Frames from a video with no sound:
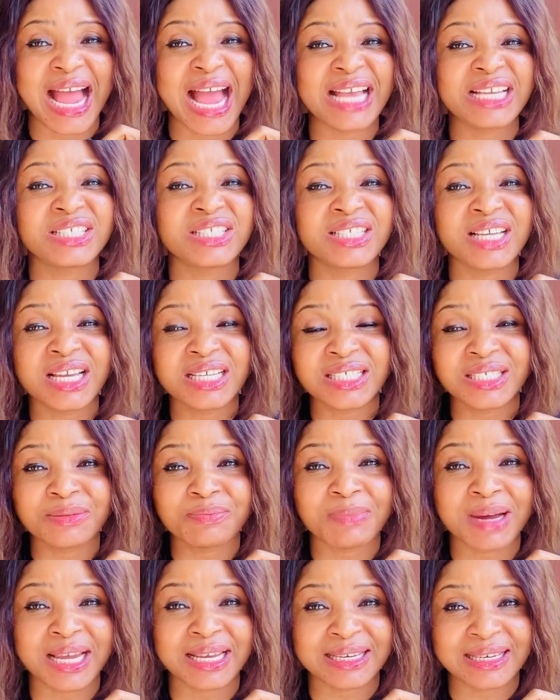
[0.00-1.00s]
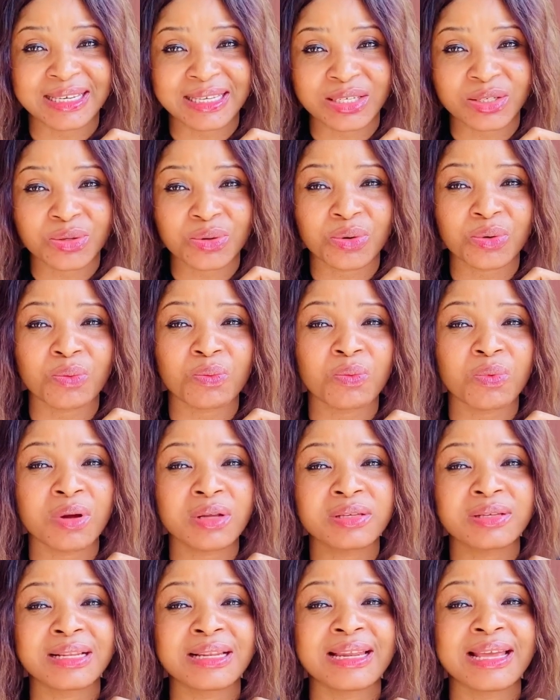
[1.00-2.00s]
I changed my niche. So
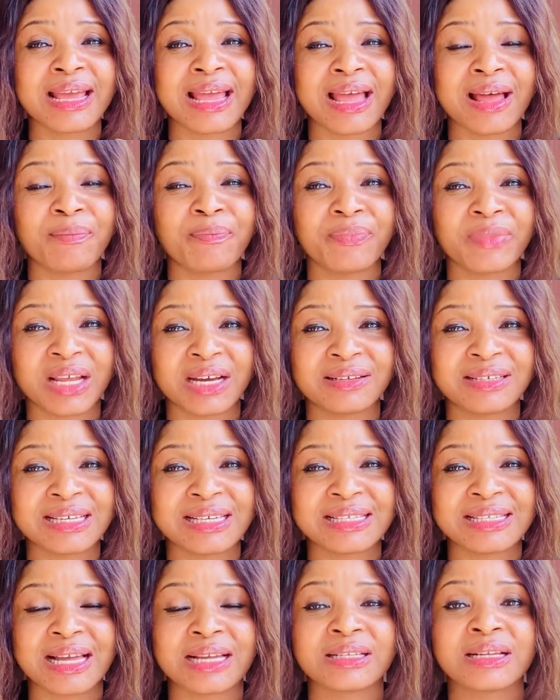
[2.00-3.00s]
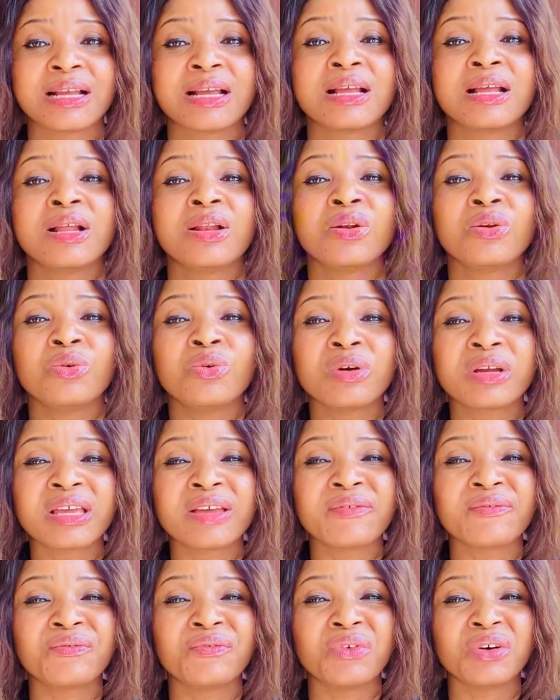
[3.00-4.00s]
what really helped now is that
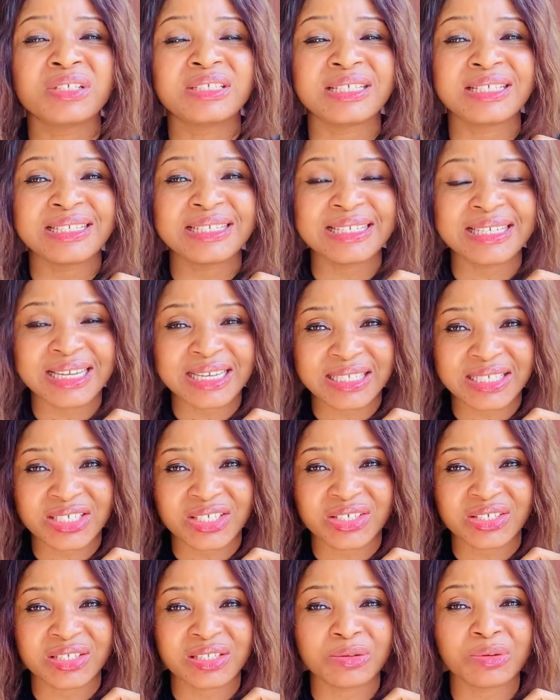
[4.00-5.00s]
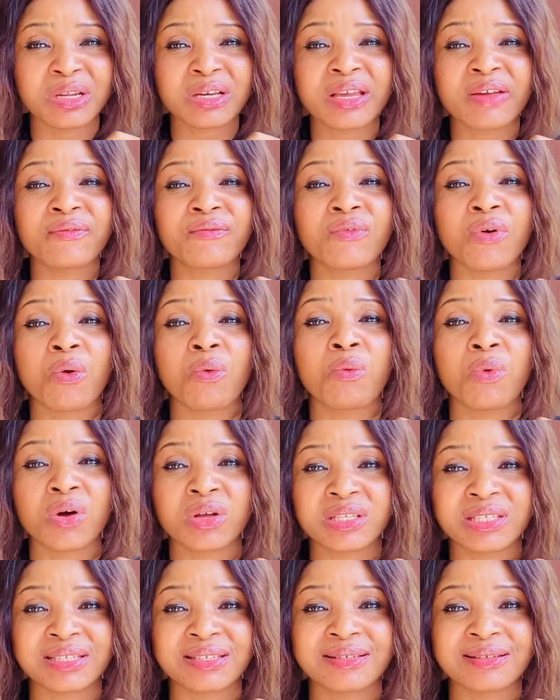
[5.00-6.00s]
looking for the niche, looking for
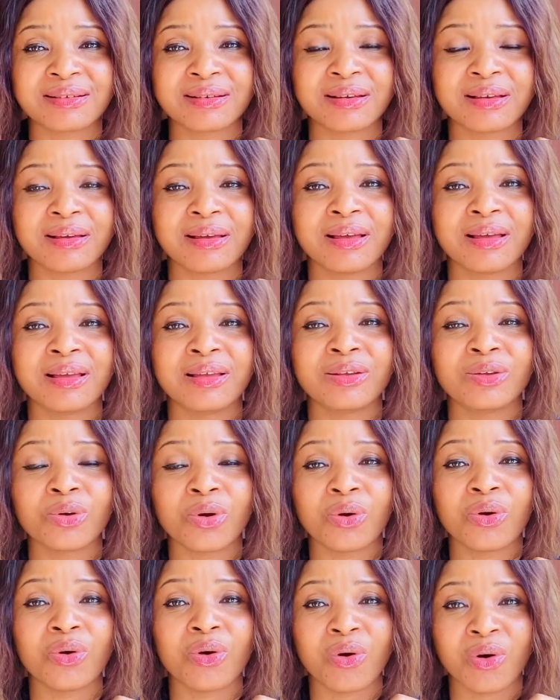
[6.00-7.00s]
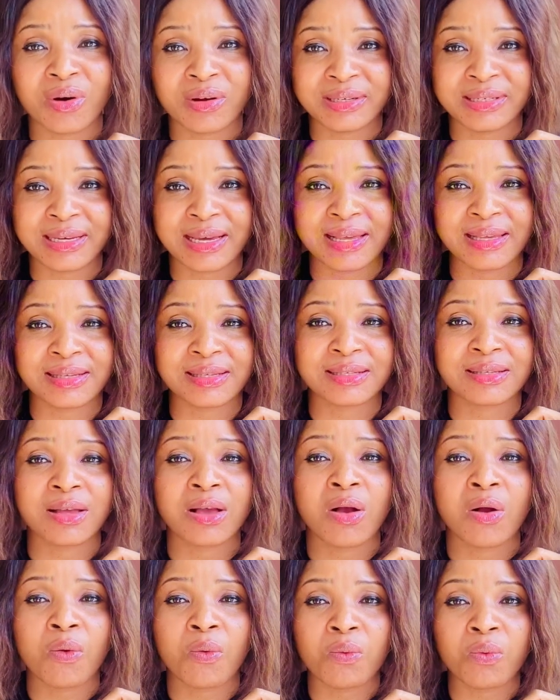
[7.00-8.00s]
what your audience
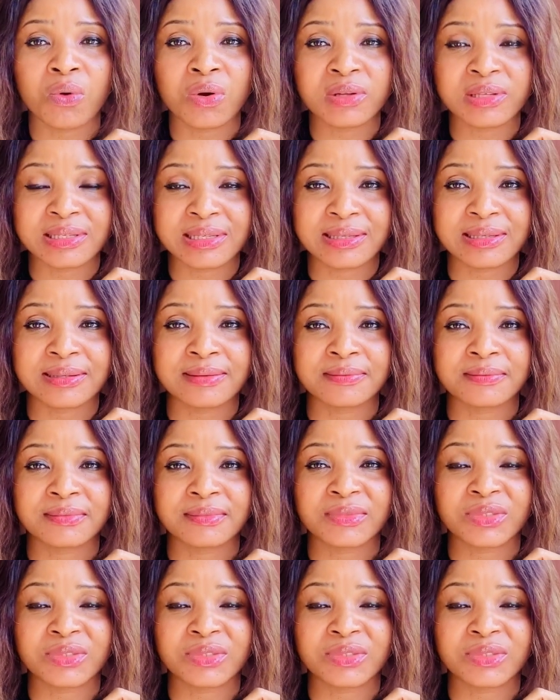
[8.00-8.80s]
wants.